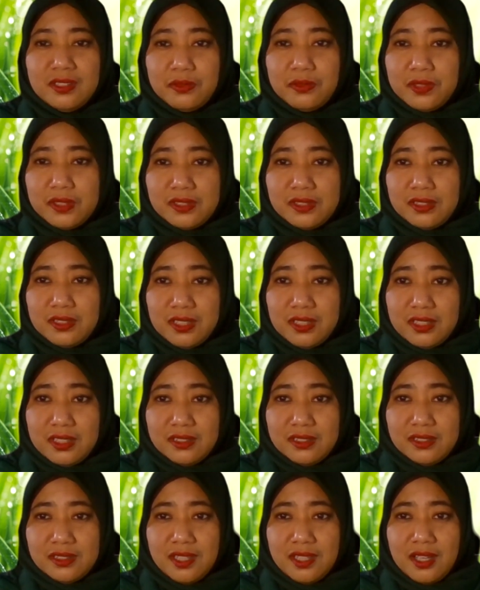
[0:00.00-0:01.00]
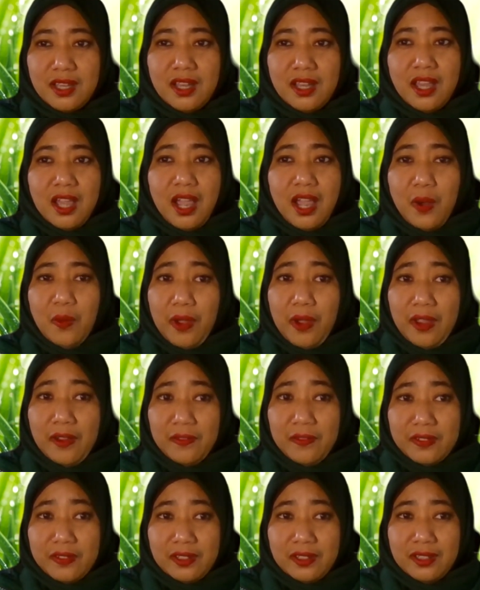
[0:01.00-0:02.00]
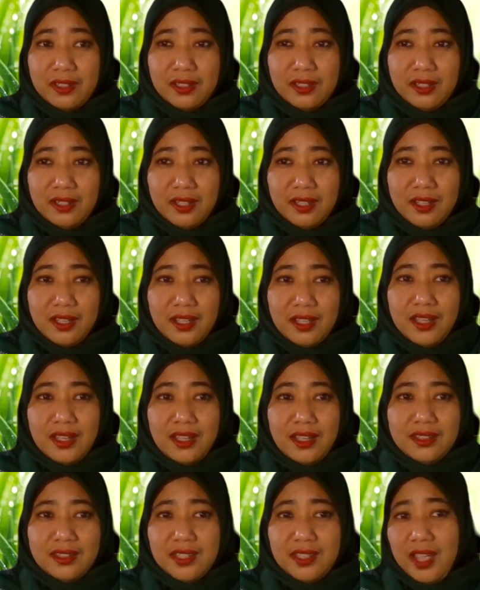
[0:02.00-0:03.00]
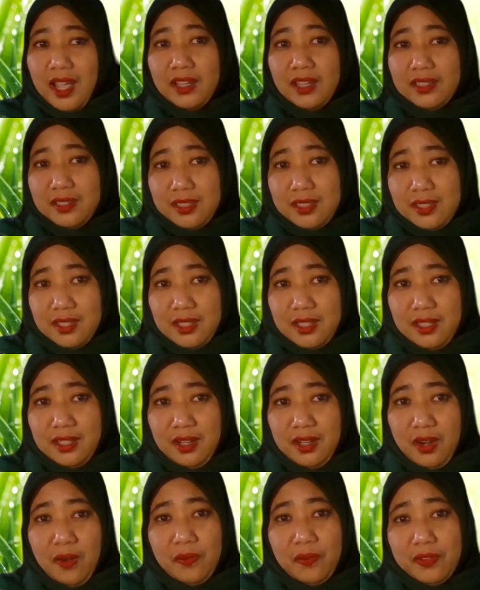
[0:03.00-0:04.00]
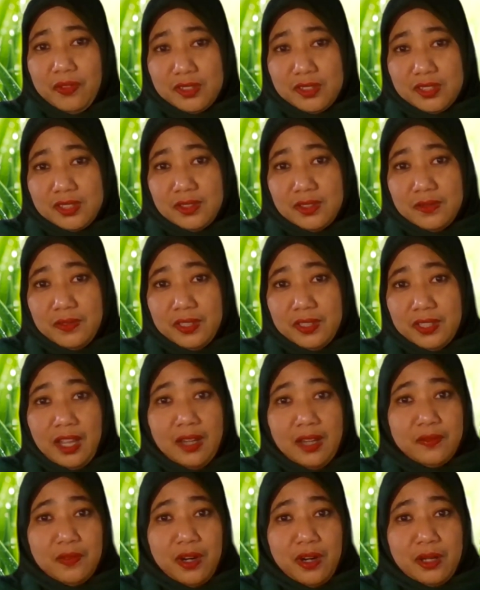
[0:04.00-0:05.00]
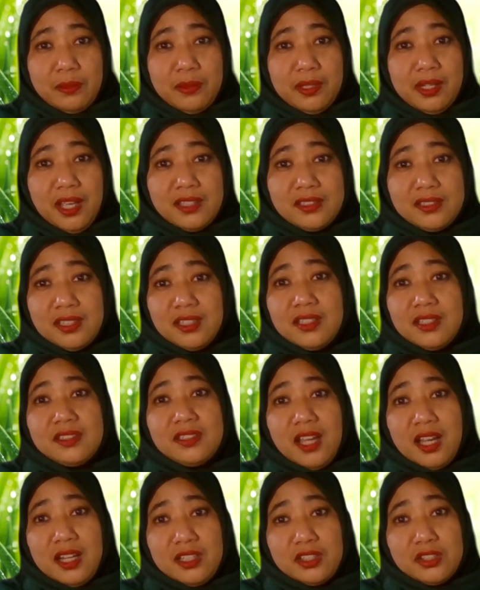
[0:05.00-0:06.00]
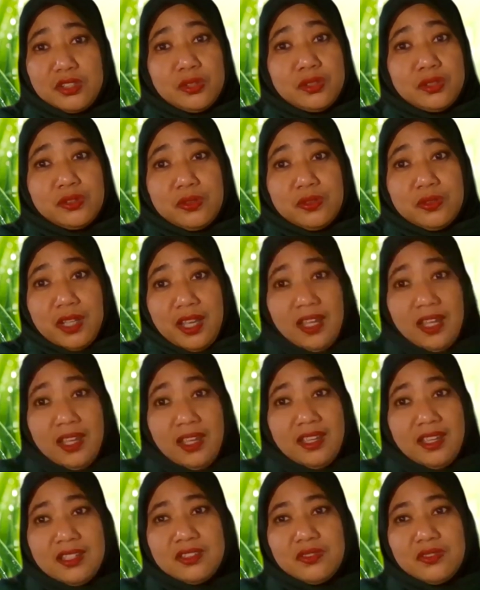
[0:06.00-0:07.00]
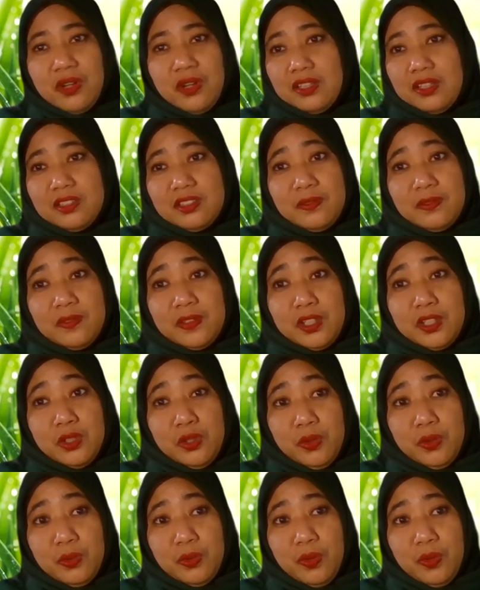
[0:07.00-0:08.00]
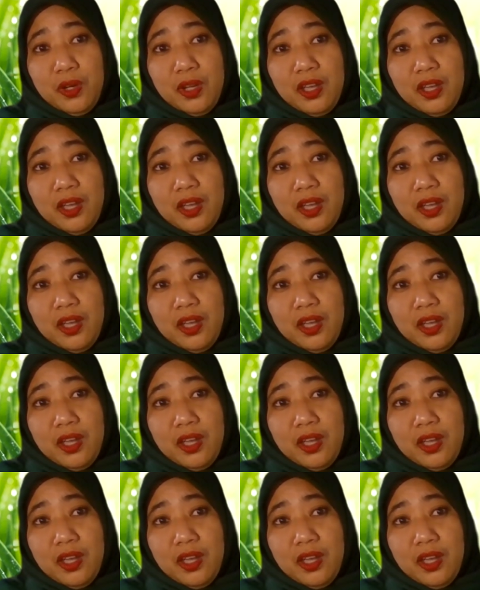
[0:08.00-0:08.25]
in the recent years. However, the idea of conserving the environment as it is understood today is relatively new,